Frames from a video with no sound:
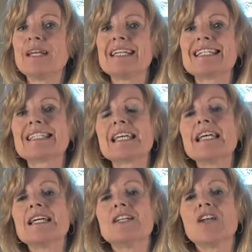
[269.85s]
is
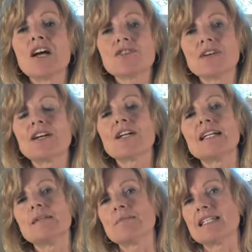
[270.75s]
not drink on
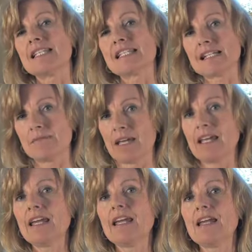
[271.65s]
an empty stomach.